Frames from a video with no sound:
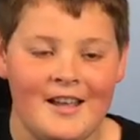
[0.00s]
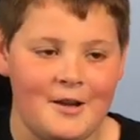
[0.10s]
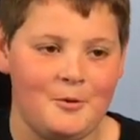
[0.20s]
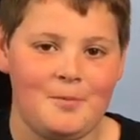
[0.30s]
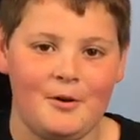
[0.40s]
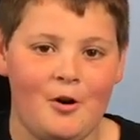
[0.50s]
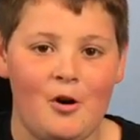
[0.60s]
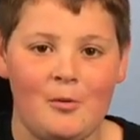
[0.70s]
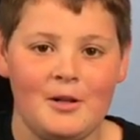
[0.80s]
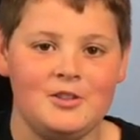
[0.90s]
and we put a
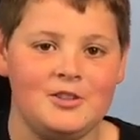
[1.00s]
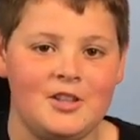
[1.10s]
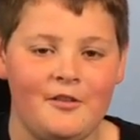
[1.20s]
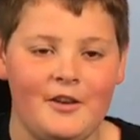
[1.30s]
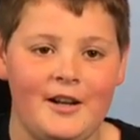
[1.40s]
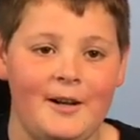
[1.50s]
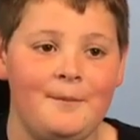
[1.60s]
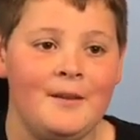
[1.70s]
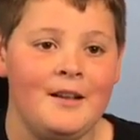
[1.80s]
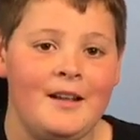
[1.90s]
whole bunch of stuff in it.
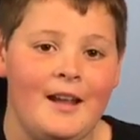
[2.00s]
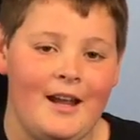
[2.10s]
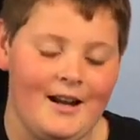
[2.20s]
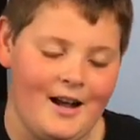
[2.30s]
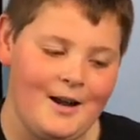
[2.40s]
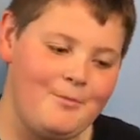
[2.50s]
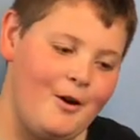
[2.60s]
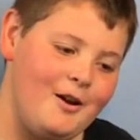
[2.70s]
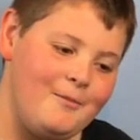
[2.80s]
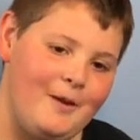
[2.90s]
And I
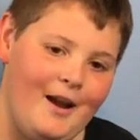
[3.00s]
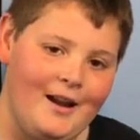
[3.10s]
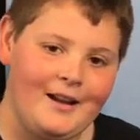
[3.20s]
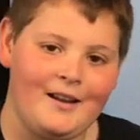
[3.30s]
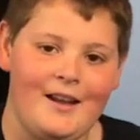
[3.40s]
brought it back,